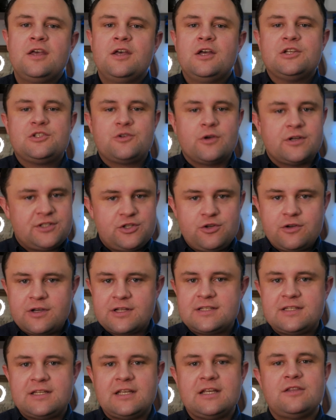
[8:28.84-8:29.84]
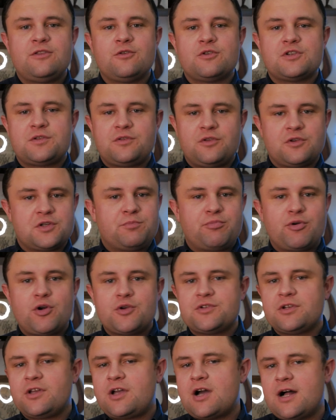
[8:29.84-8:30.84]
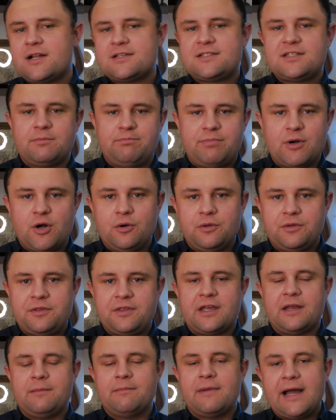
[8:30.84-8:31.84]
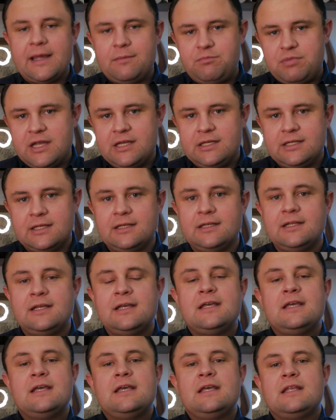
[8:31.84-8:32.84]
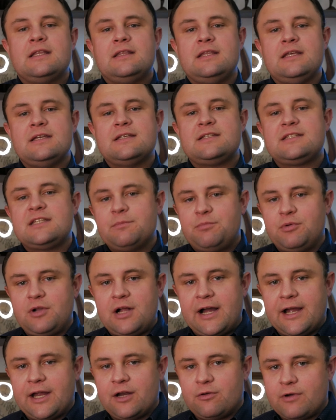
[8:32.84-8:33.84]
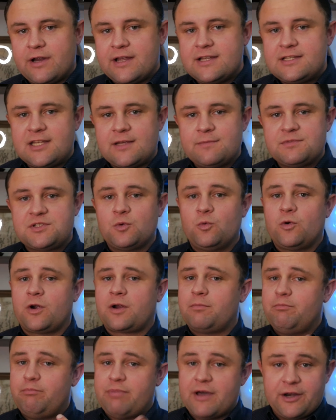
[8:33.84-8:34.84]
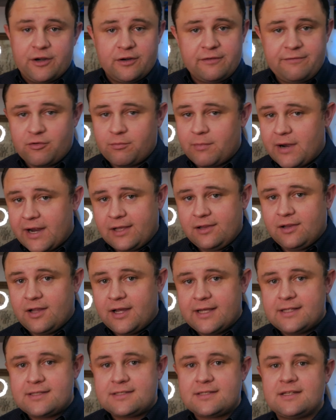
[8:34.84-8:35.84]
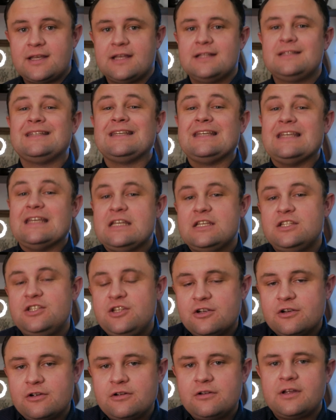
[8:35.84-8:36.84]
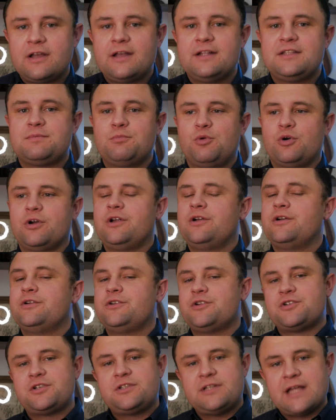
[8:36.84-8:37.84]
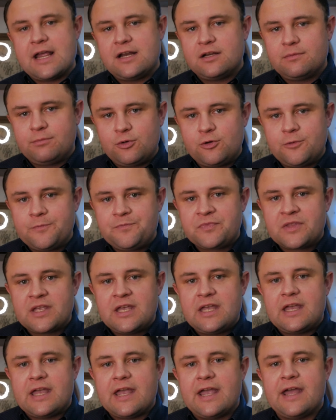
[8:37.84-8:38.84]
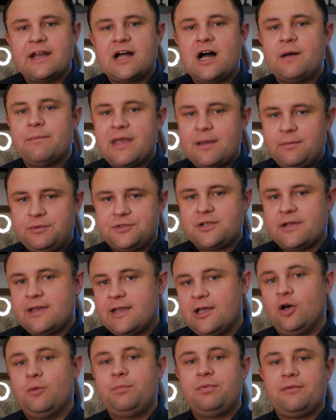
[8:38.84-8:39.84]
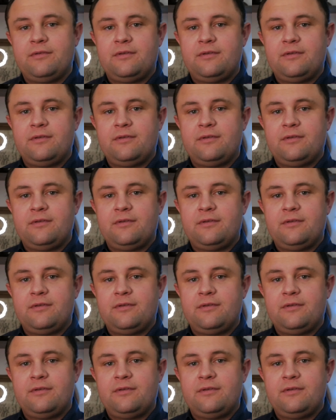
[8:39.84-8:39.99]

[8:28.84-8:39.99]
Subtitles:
So as you can see, there's pros and cons to both. In my opinion, the Simple IRA seems to work better for my clients. It's easier, it's more understandable, and I'm able to help